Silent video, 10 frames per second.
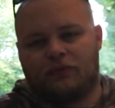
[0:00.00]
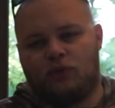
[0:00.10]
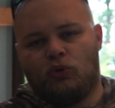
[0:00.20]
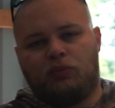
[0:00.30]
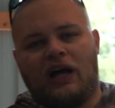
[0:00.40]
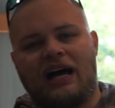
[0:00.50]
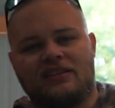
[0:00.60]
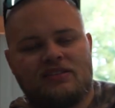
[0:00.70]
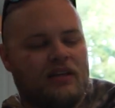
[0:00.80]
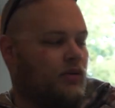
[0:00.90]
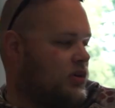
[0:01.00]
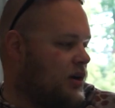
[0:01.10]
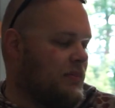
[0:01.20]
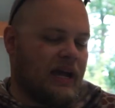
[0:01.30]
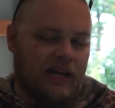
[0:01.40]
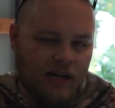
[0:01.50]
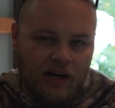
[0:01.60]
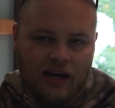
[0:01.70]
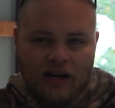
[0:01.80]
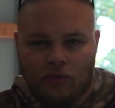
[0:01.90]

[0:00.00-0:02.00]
at the food plots, and we'll come back here and